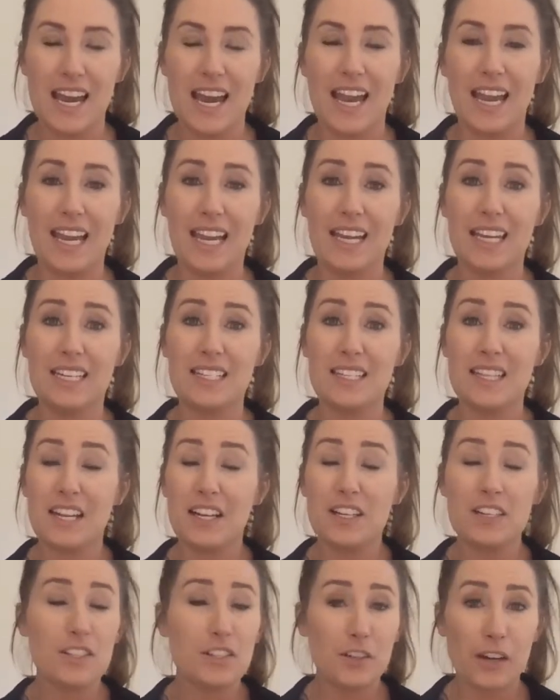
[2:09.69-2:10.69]
And
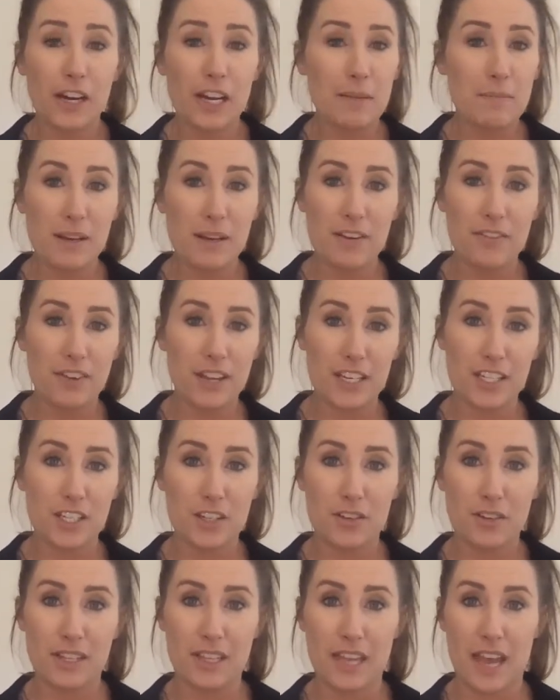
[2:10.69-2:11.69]
there's great benefit to
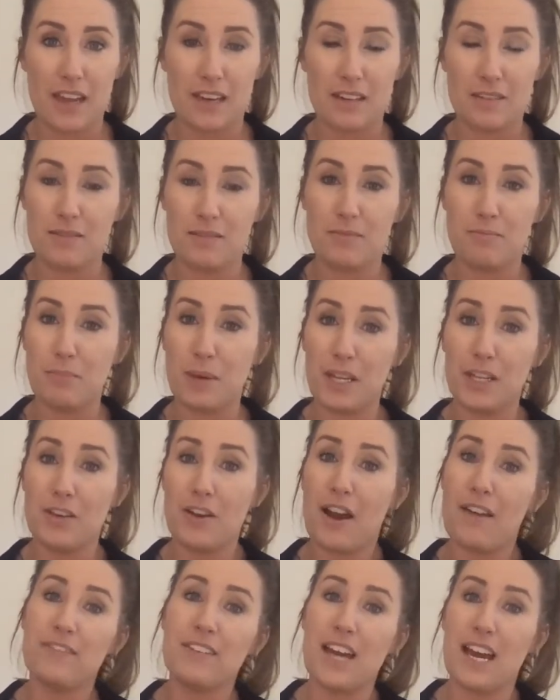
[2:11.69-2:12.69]
doing that, but you
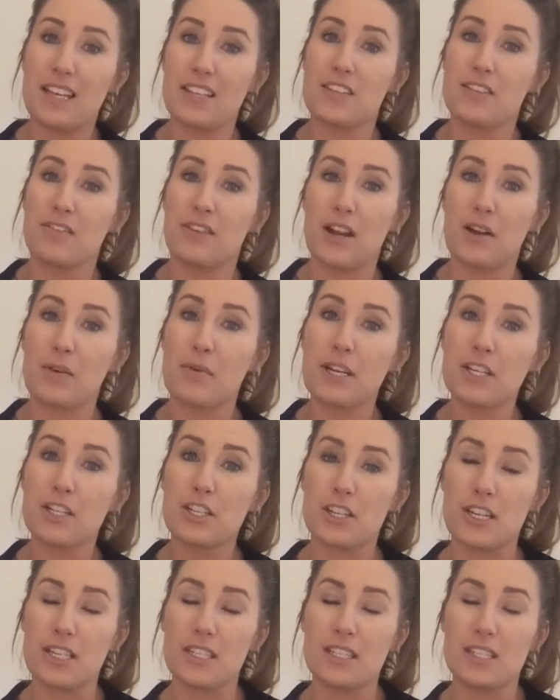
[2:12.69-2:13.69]
have to ask the right
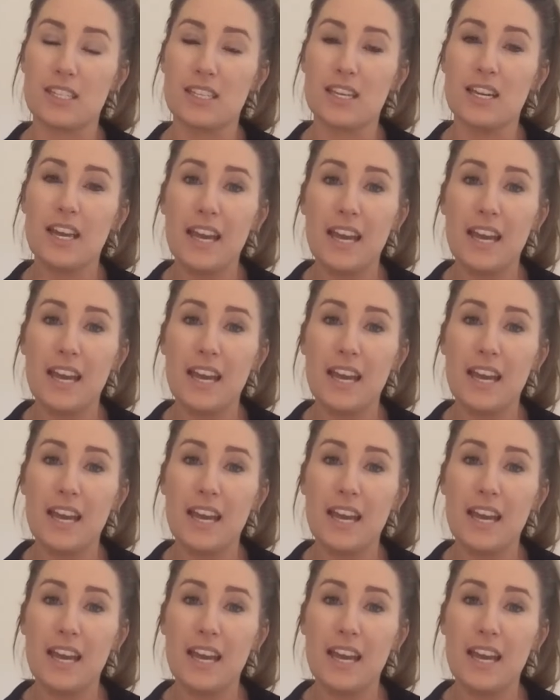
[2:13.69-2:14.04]
questions.